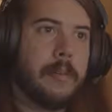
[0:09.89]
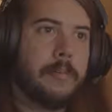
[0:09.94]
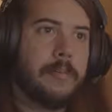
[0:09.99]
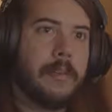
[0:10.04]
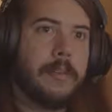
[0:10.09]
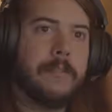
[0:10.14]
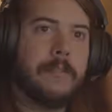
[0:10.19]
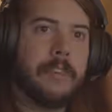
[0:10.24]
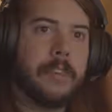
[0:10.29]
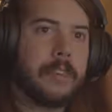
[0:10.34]

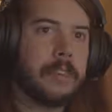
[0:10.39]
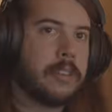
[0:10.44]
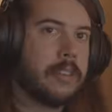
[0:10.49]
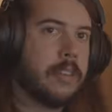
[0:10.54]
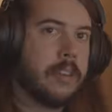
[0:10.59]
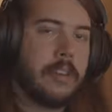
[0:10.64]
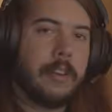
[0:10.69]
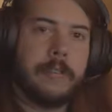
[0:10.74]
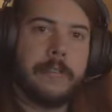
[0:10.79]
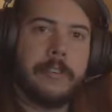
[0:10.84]
We've just
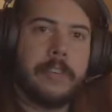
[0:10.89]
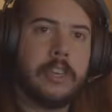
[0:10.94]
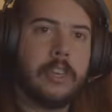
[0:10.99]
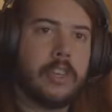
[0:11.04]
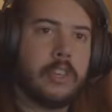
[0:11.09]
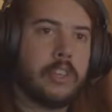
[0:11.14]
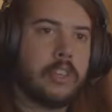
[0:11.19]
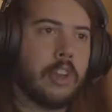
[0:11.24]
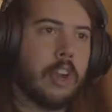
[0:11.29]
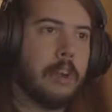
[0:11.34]

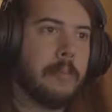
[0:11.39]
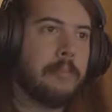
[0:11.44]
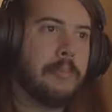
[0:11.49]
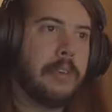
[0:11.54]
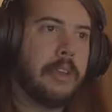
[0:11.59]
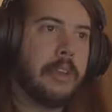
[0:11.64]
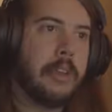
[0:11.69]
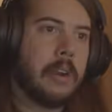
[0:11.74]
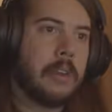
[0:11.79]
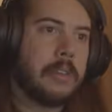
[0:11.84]
finished our
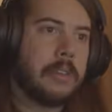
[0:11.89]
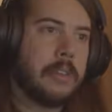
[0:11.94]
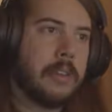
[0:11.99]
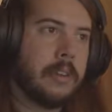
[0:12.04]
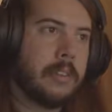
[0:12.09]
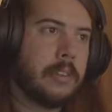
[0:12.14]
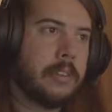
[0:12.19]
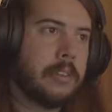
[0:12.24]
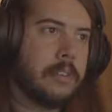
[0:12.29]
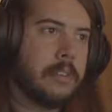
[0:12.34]
PR
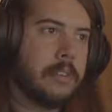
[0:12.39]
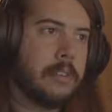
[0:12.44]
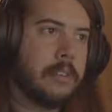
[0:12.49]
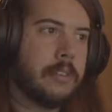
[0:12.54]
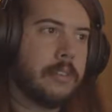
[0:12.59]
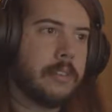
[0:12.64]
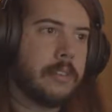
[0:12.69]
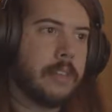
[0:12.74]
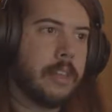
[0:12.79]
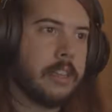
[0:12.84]
stunts
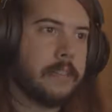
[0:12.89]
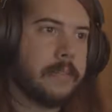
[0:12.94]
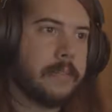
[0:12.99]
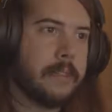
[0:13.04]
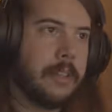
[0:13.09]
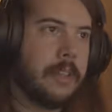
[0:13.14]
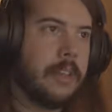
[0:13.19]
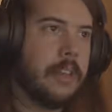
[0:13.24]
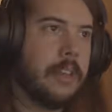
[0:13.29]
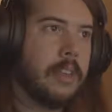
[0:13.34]

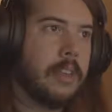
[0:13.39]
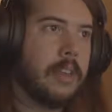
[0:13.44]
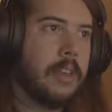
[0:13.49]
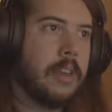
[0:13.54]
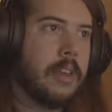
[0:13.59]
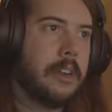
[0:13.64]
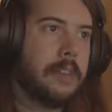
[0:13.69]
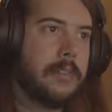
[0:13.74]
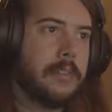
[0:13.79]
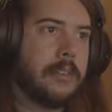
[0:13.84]
successfully,
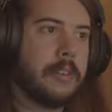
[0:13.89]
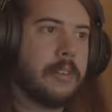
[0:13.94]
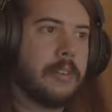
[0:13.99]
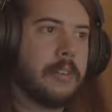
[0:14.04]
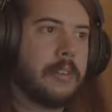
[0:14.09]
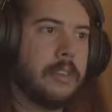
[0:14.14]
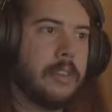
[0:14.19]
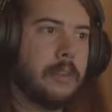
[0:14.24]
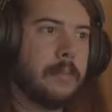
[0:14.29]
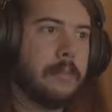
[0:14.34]
as you can
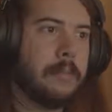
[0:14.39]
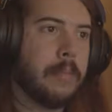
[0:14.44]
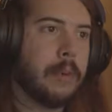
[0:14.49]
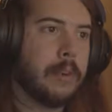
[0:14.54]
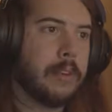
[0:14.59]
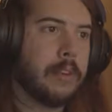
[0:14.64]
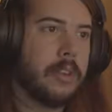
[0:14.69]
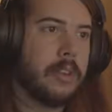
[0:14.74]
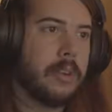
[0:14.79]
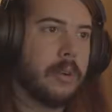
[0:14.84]
see,
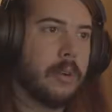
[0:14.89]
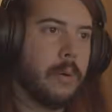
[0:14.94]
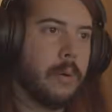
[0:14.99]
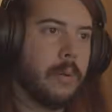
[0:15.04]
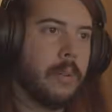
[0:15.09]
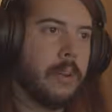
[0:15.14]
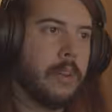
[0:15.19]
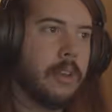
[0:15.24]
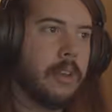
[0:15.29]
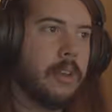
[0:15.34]
marked in
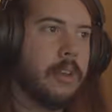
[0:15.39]
gold.